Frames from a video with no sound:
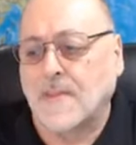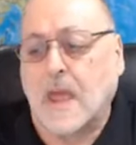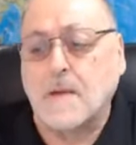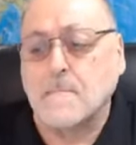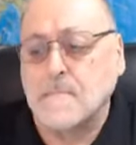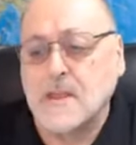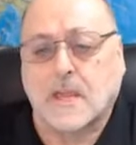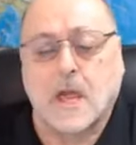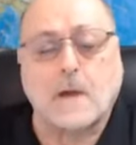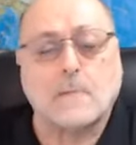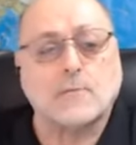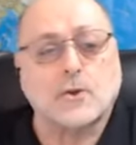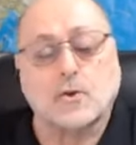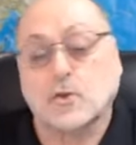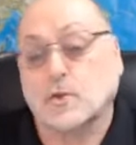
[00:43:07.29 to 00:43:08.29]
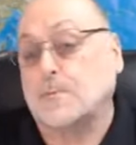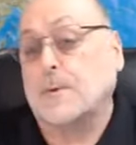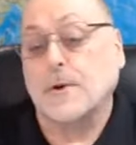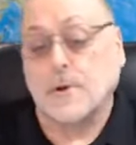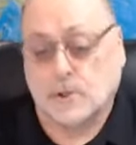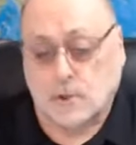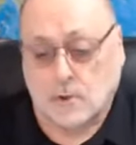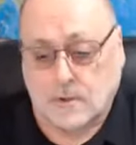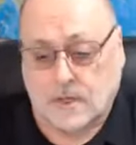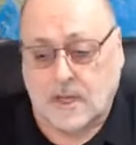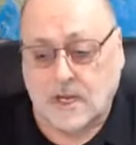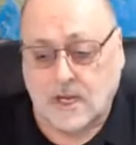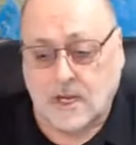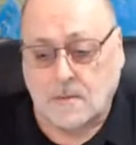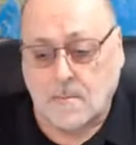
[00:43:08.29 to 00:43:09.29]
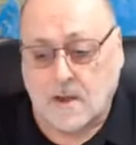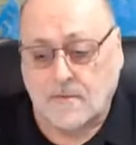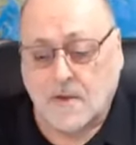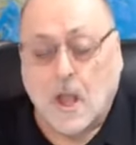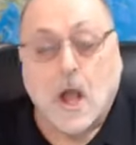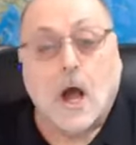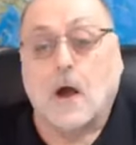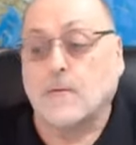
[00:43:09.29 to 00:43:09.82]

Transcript: and that becomes your spiritual kingdom of,